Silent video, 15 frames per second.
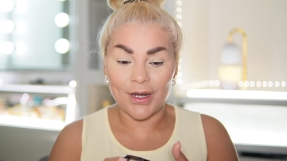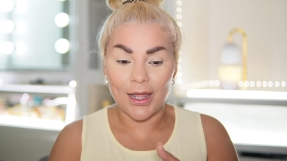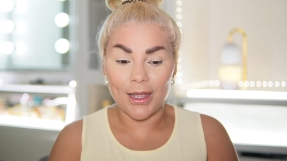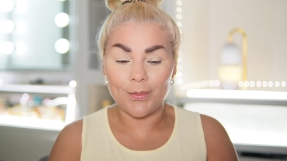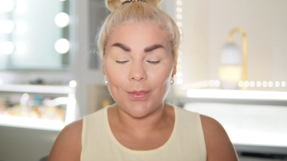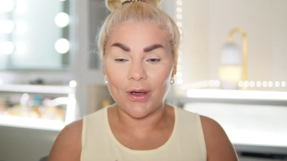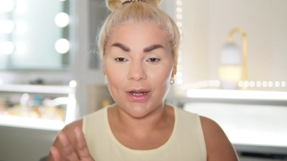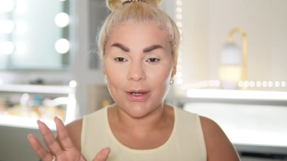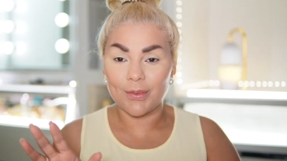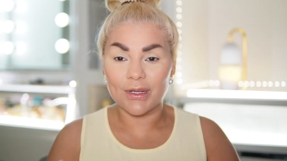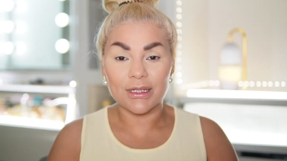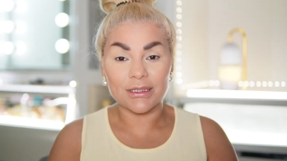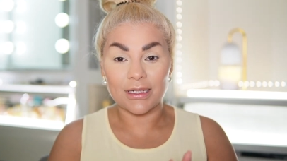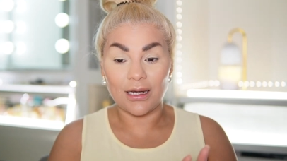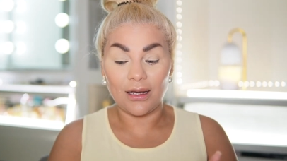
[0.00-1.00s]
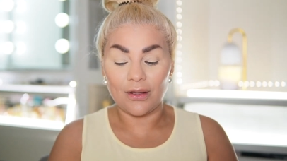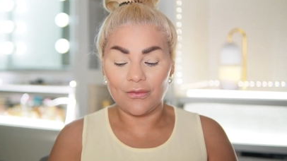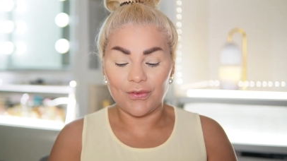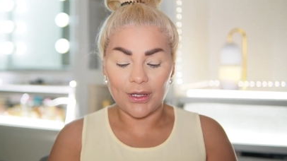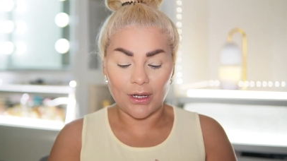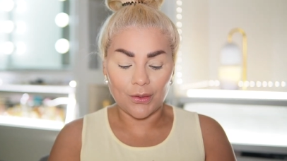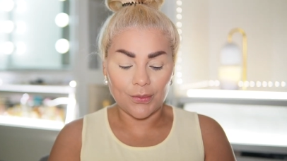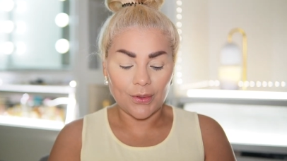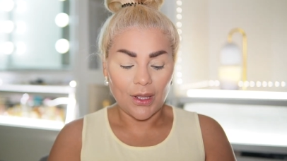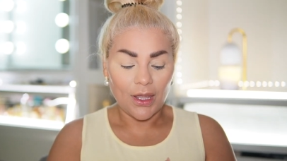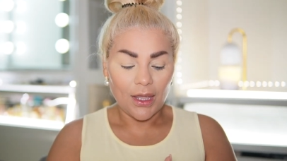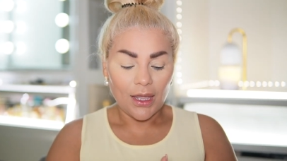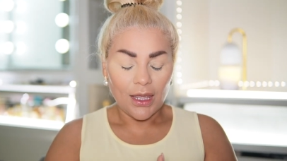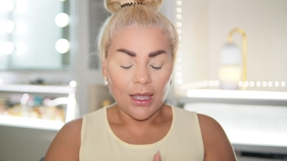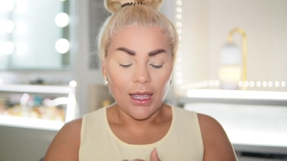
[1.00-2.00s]
and I bought it because I love yellow.
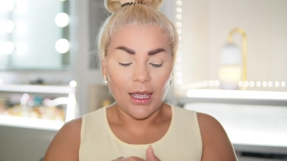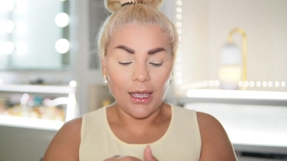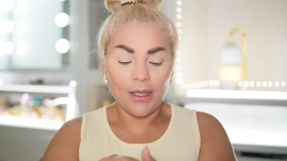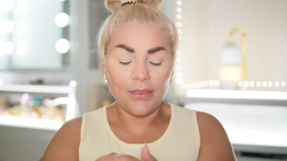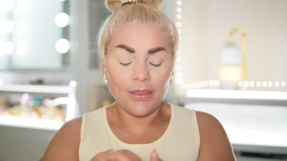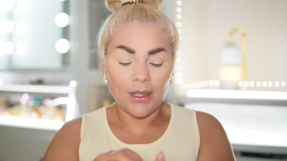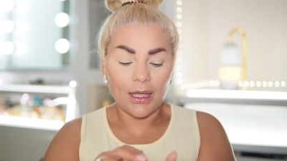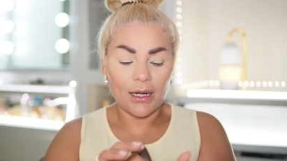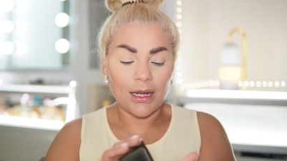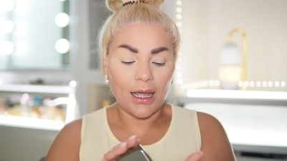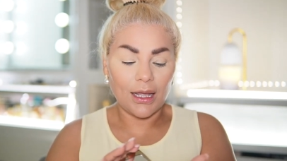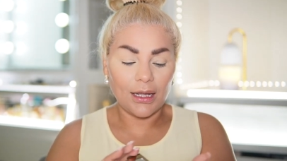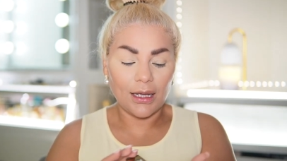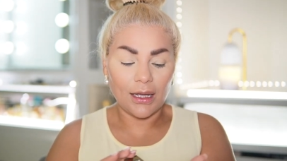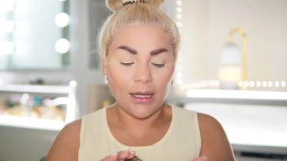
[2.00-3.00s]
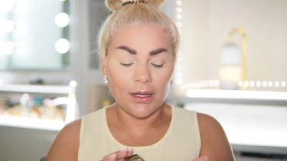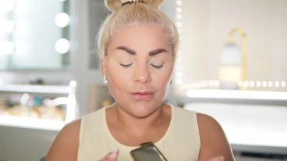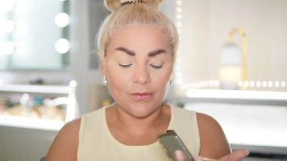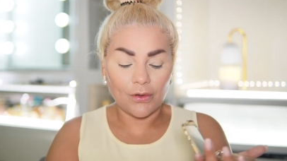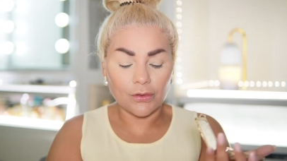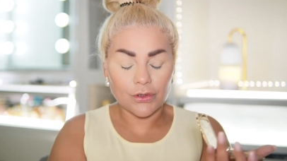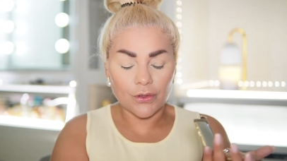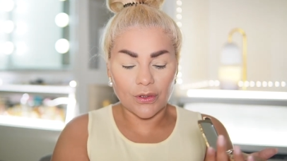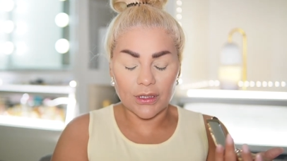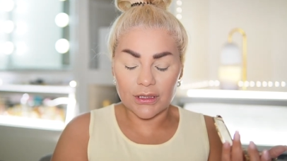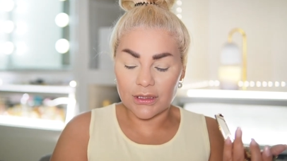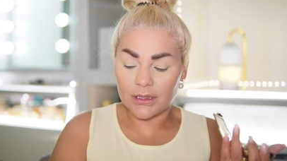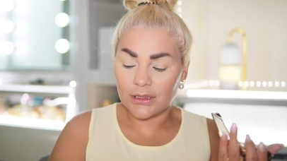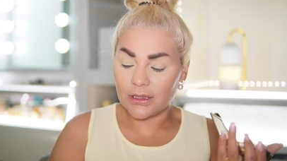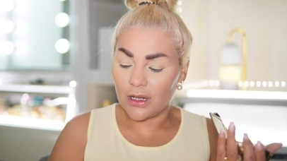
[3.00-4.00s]
And then I have also oh,
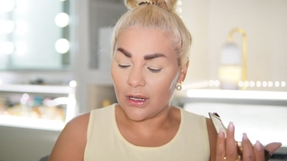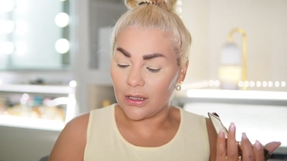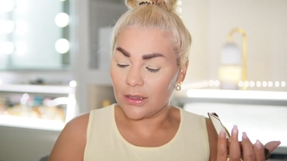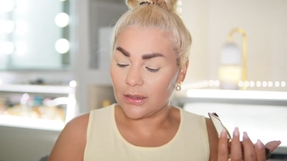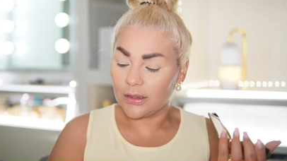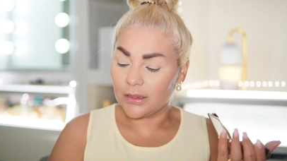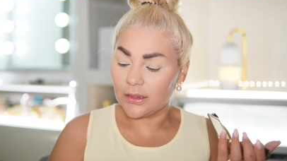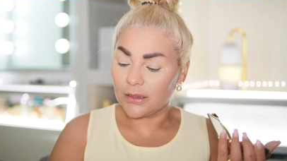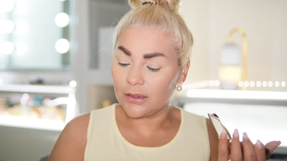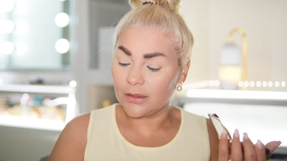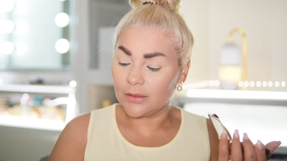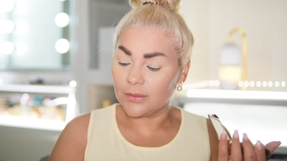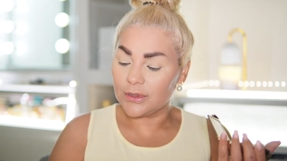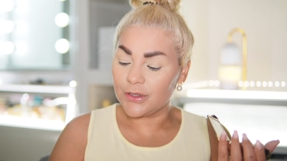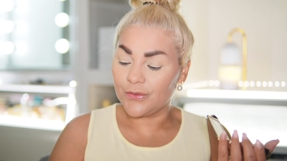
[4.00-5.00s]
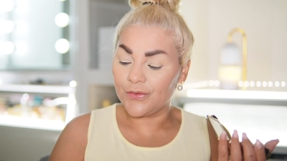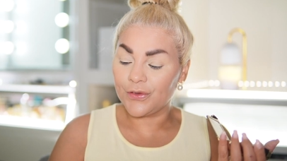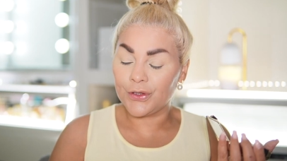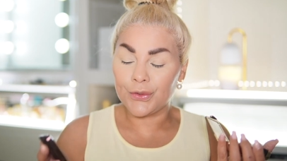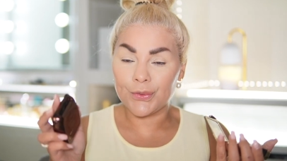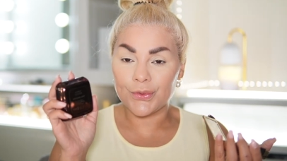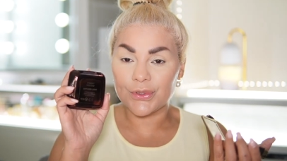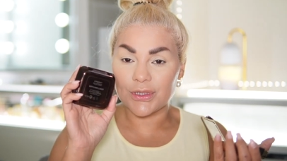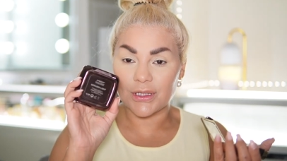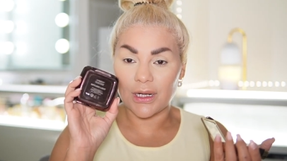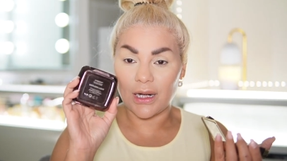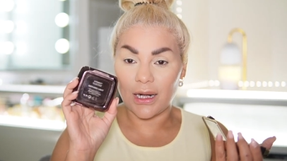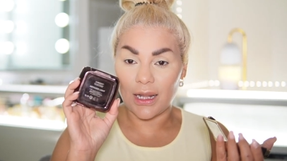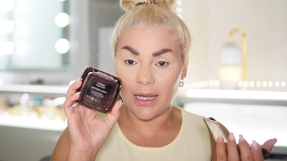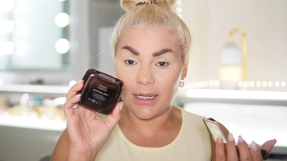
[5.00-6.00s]
this is um diffused
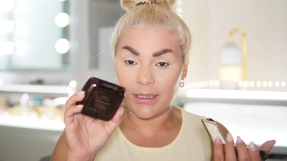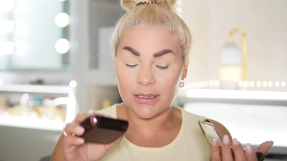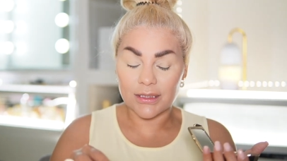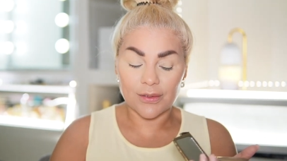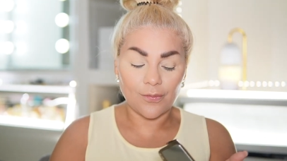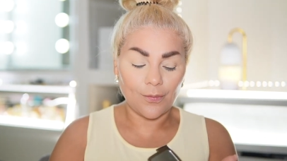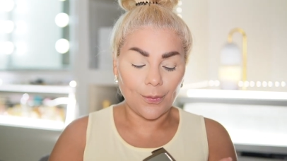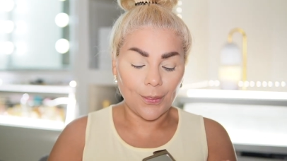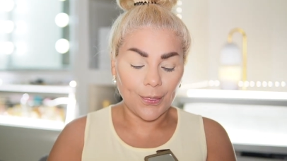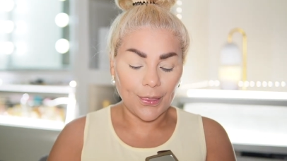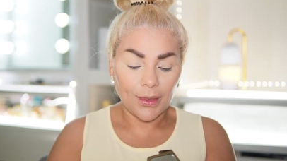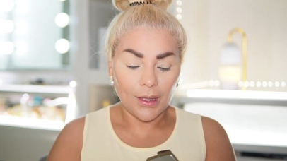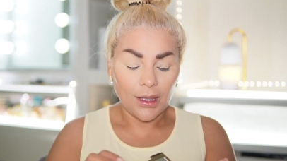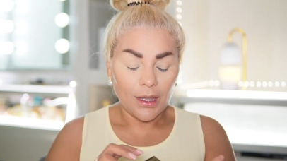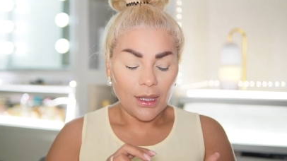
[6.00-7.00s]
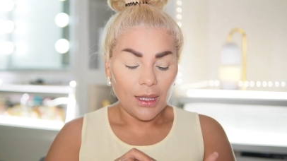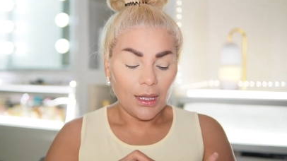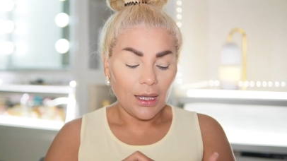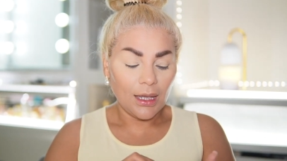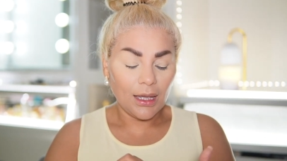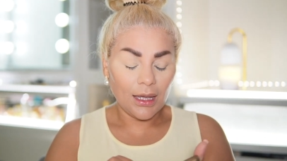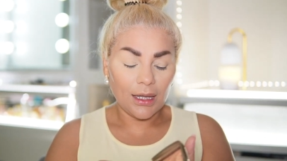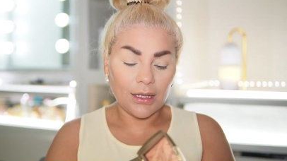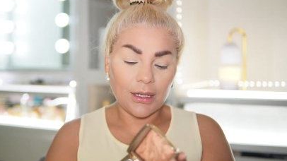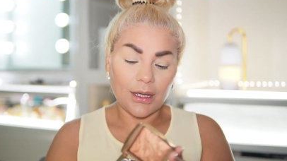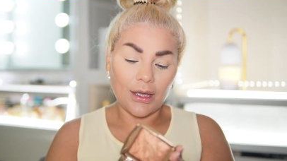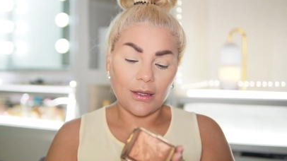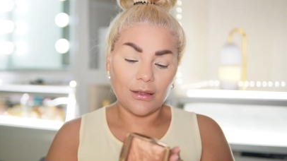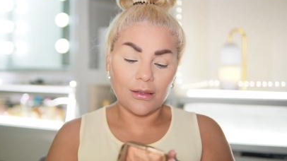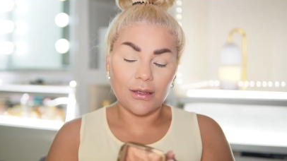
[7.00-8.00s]
light, and
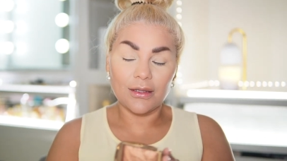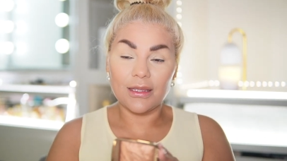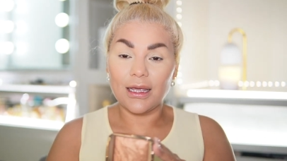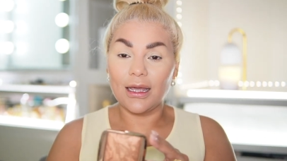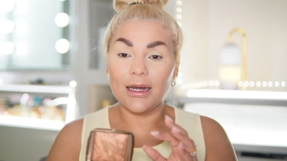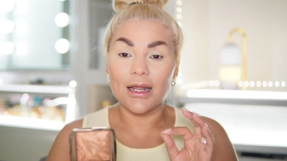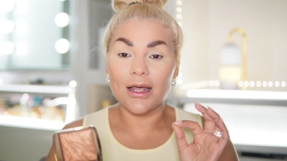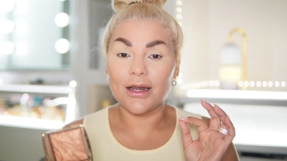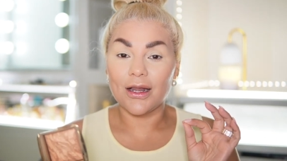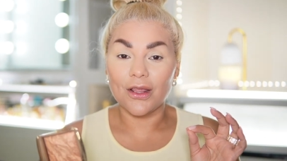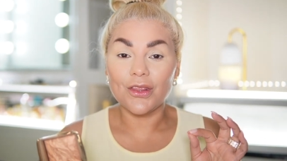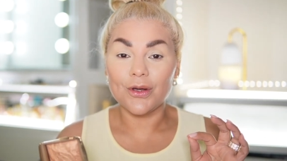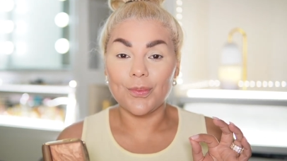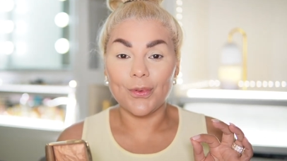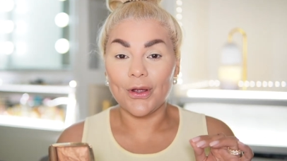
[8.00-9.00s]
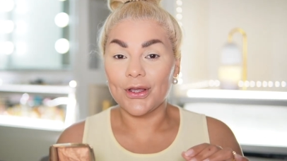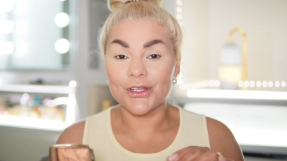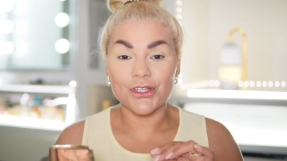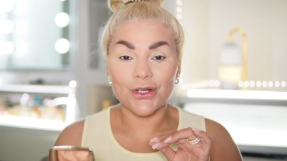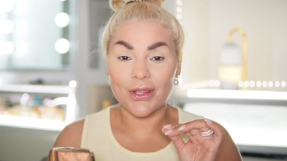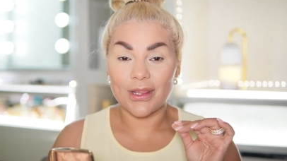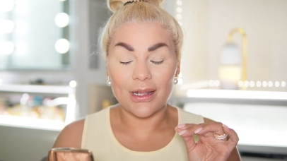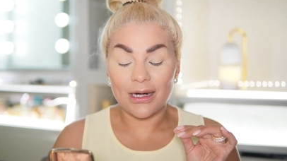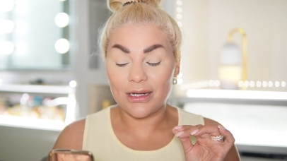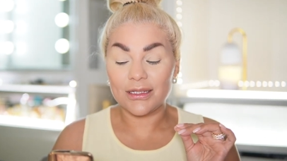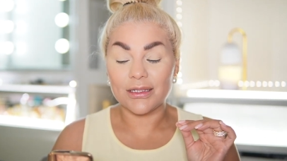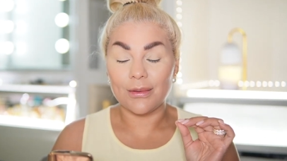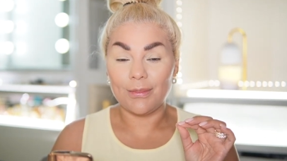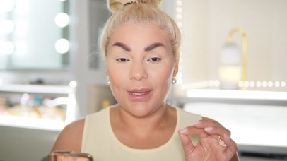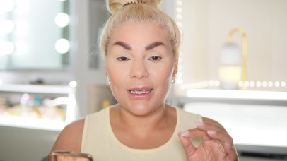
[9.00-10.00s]
then another bronzer that is
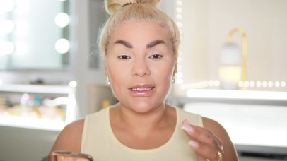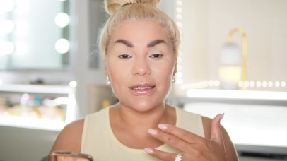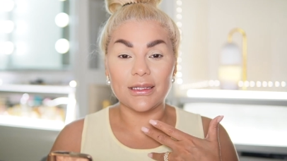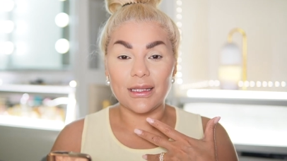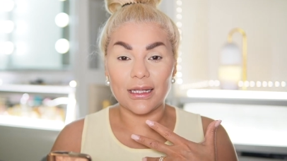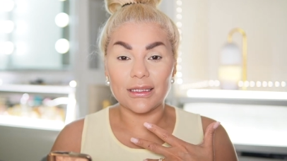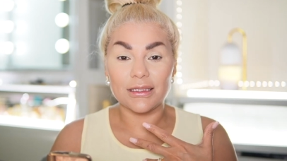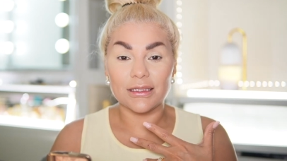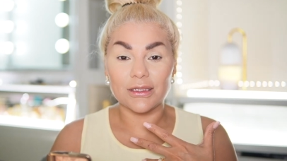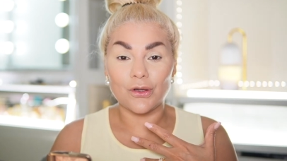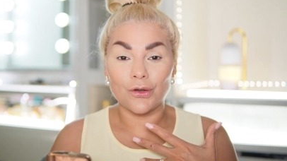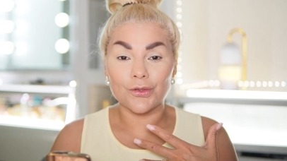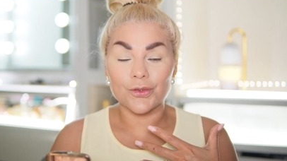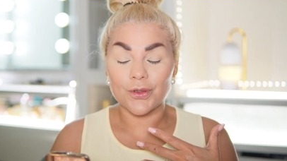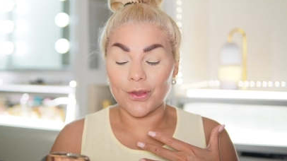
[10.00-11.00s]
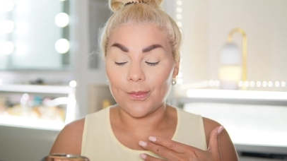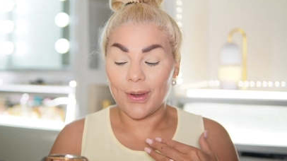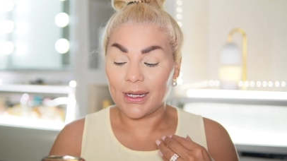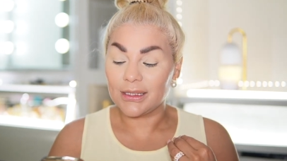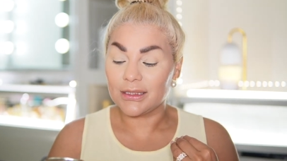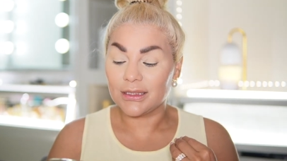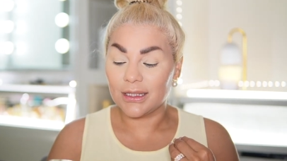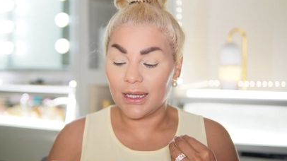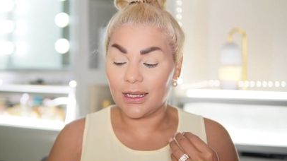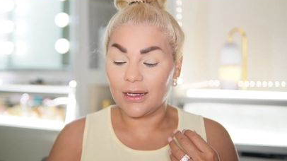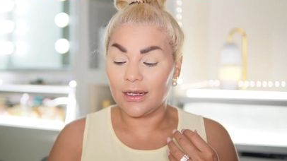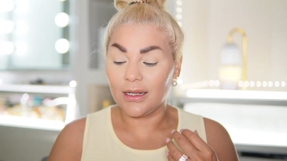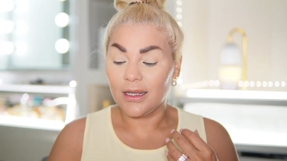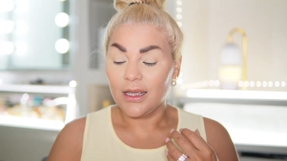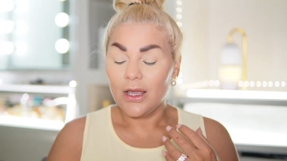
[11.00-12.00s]
amazing that goes with my skin.